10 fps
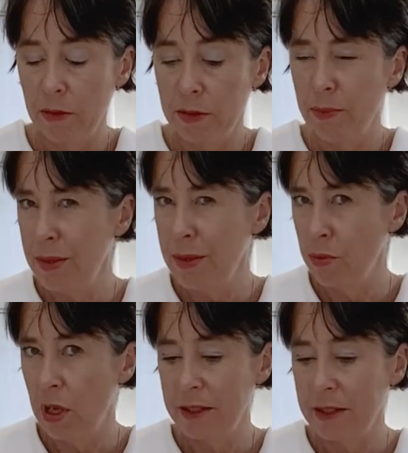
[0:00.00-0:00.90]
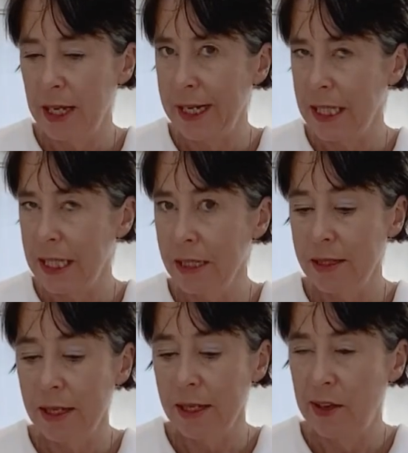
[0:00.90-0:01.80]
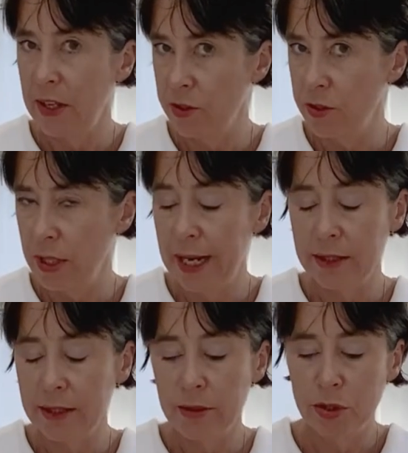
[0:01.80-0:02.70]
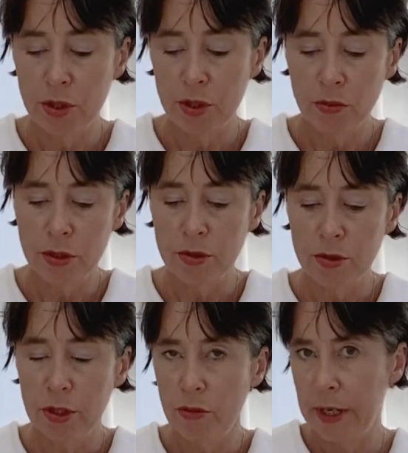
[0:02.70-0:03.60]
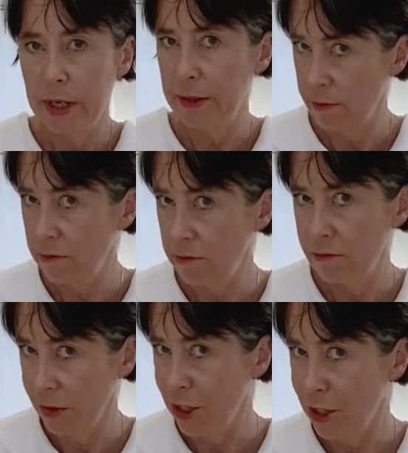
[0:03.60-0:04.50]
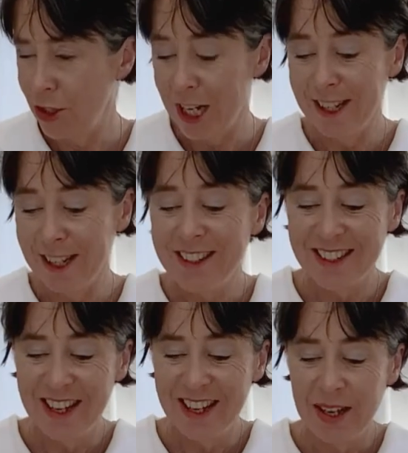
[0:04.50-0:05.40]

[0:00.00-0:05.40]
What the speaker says: Some people like to eat this. If they do, they add some salt as well and to cheese.